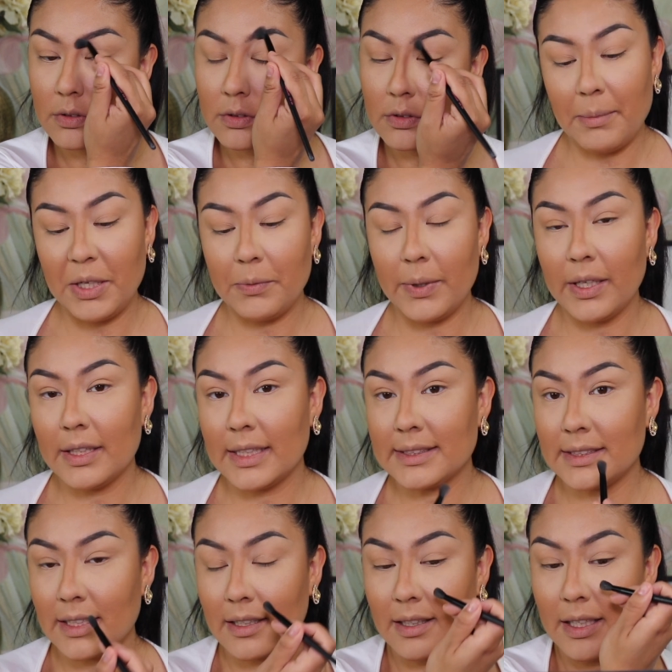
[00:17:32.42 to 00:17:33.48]
I mean,
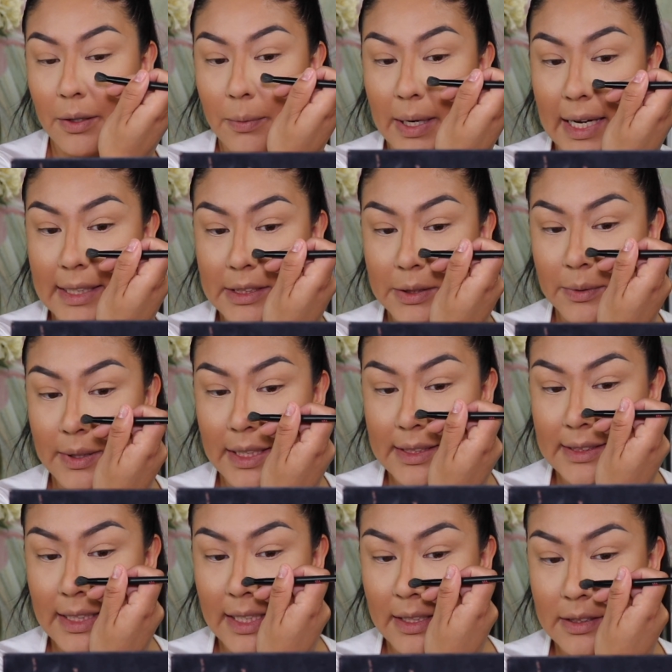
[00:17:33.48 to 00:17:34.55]
realistically, when I do
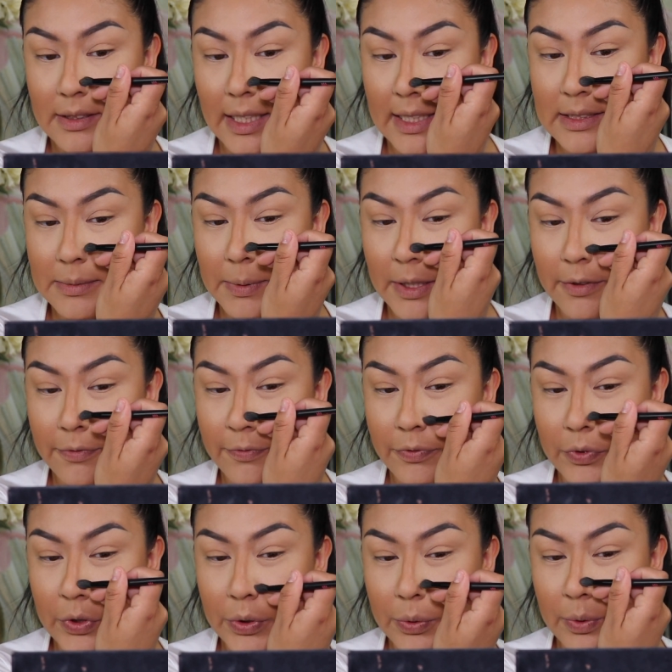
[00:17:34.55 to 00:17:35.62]
this, it takes me a
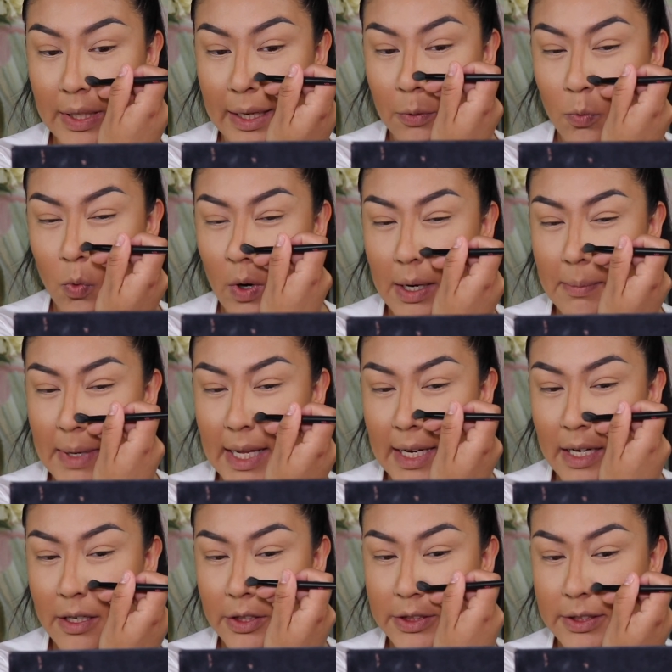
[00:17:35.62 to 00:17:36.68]
few, like 1
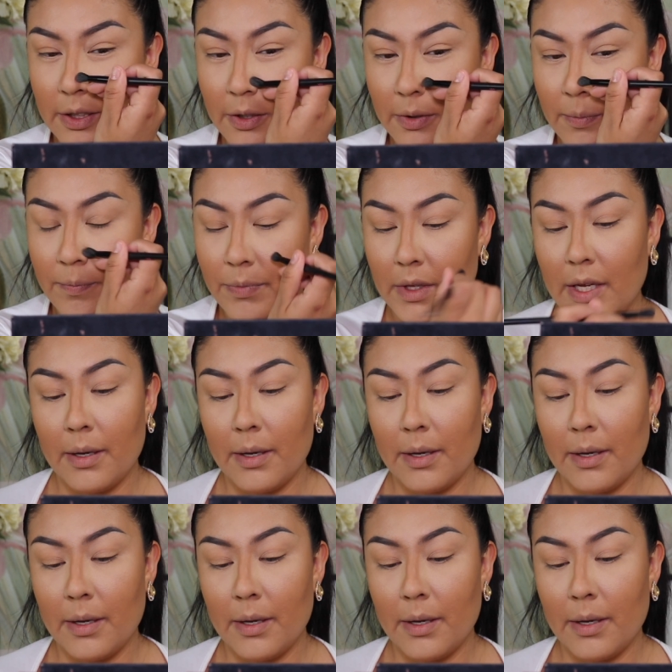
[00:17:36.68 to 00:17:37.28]
minute or so.